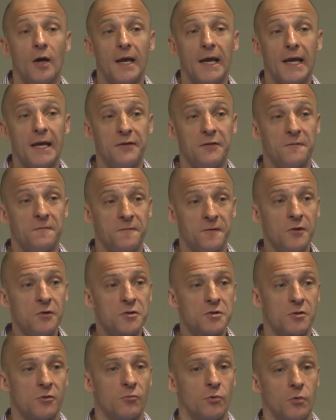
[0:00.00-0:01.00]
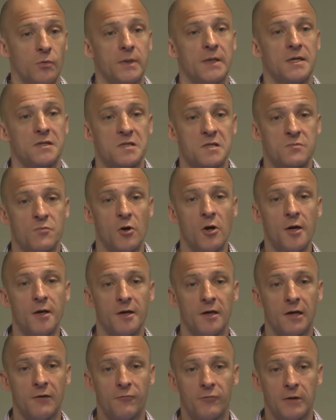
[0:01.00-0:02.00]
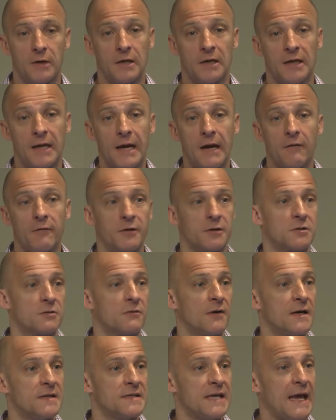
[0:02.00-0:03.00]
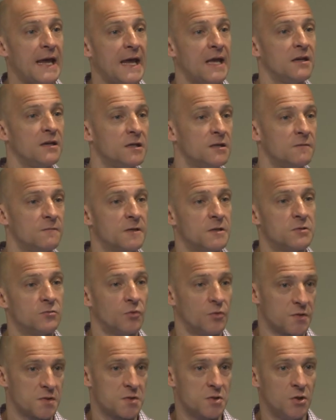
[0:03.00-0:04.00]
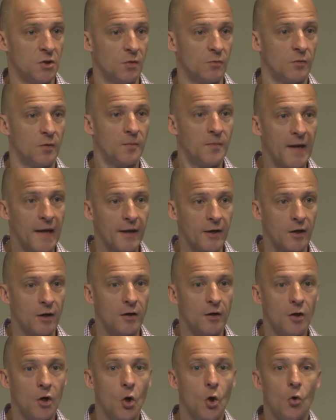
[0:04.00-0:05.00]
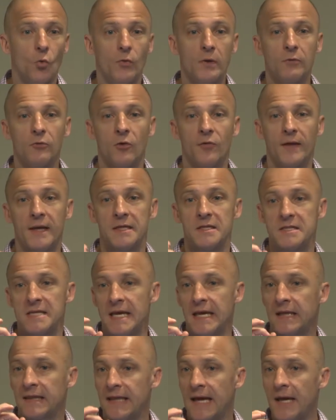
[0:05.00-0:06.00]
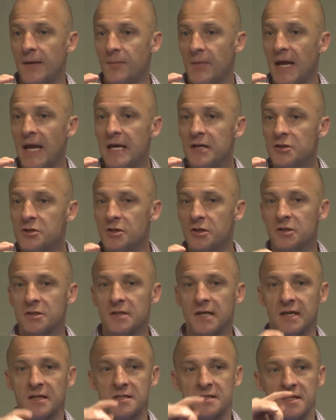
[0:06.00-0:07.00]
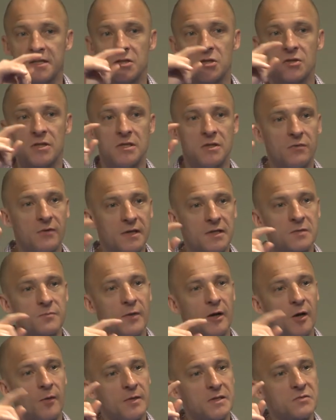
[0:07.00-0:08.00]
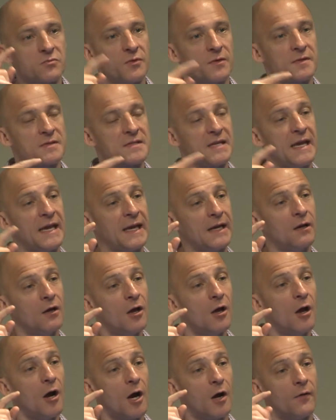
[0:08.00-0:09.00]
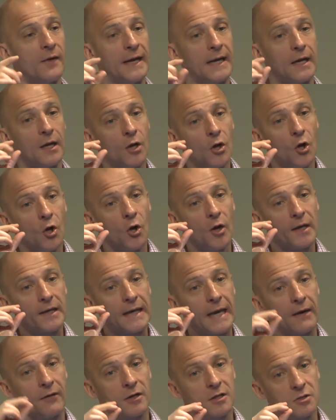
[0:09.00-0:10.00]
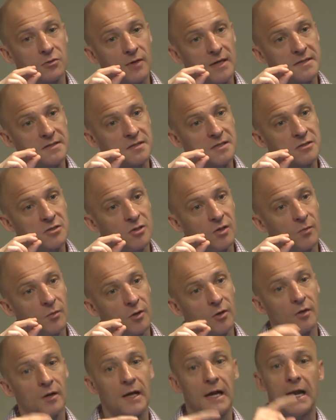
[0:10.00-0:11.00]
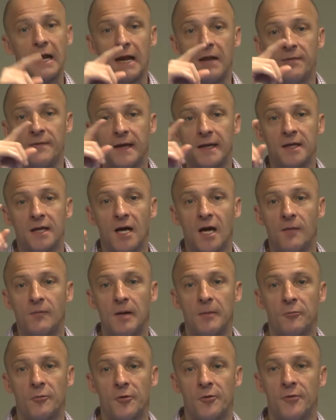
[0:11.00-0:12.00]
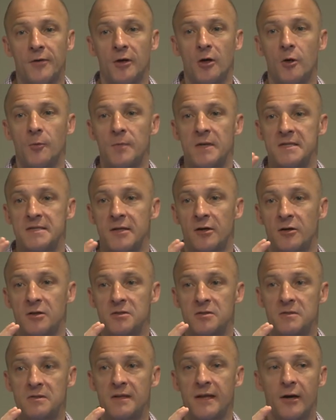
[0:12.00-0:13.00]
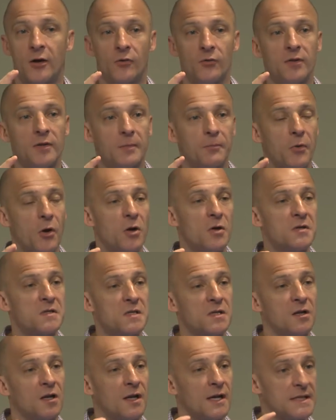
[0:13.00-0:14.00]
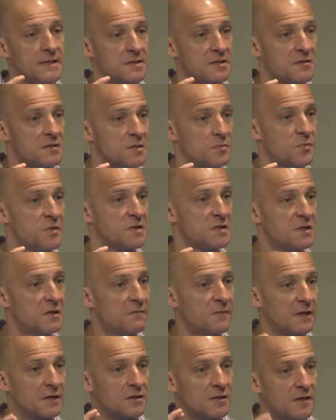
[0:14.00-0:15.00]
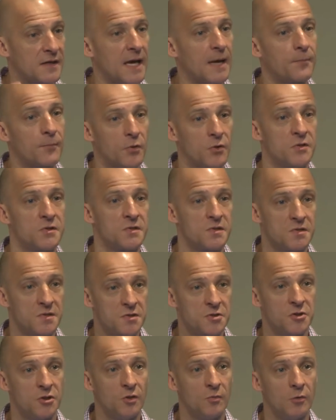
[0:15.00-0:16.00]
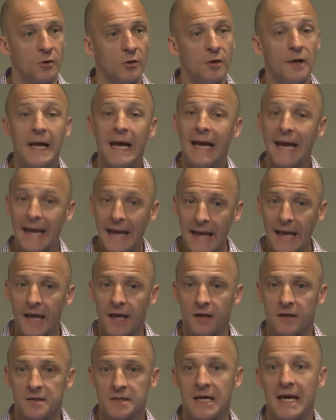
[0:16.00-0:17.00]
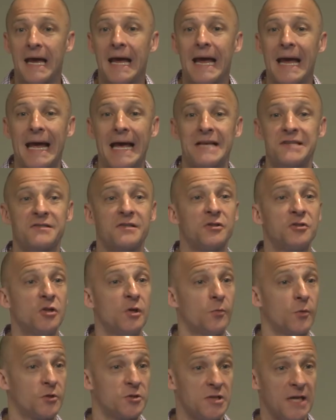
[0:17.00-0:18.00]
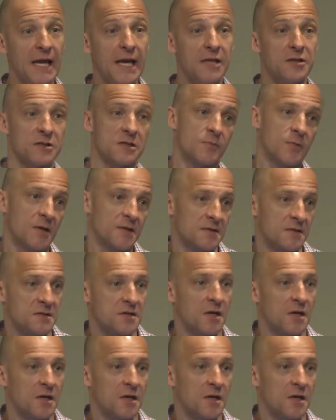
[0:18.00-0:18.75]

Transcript: In the future, when we get smart enough, we can characterize an individual's tumor better. We will then take that patient and essentially do experiments with saying, all right, characterize the tumor, and then come up with therapies that are, that are really personalized and specific to that person's tumor. And as the tumor changes, because it's